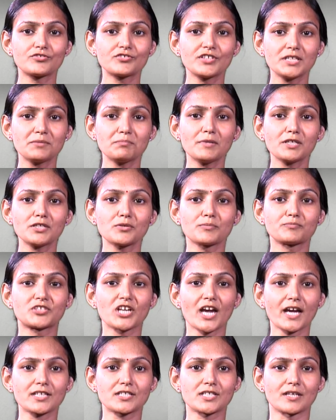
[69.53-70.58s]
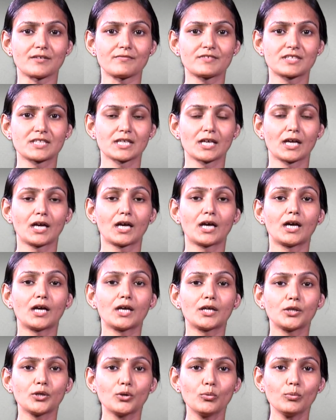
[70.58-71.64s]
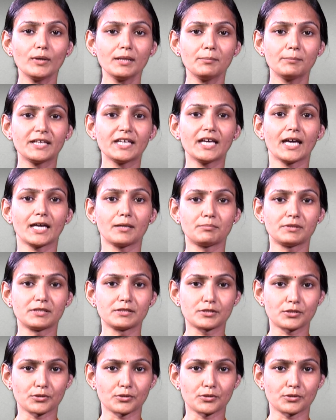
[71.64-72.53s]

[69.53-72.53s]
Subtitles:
treatment objectives, you will be able